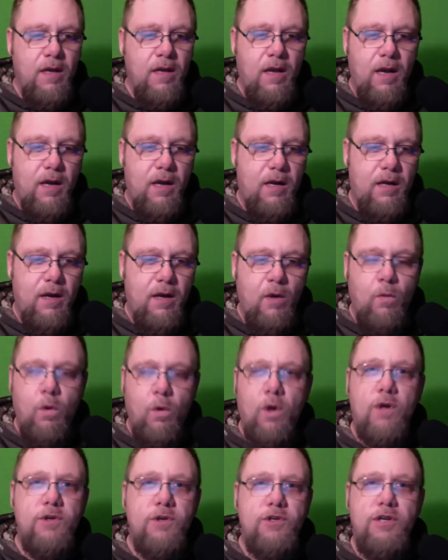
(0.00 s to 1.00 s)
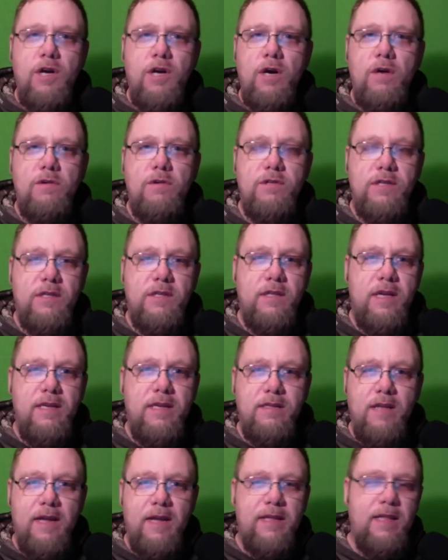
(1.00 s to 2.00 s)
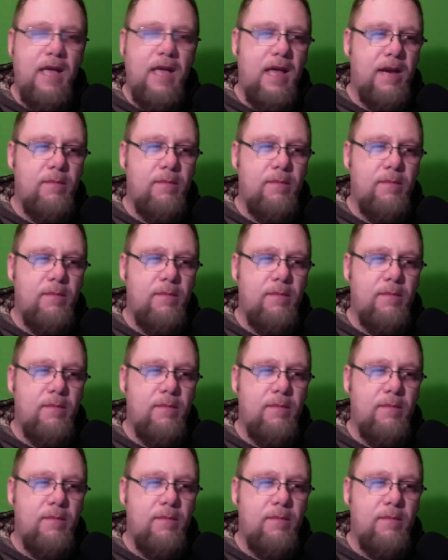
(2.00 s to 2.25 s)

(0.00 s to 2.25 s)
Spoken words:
award shows and things like that,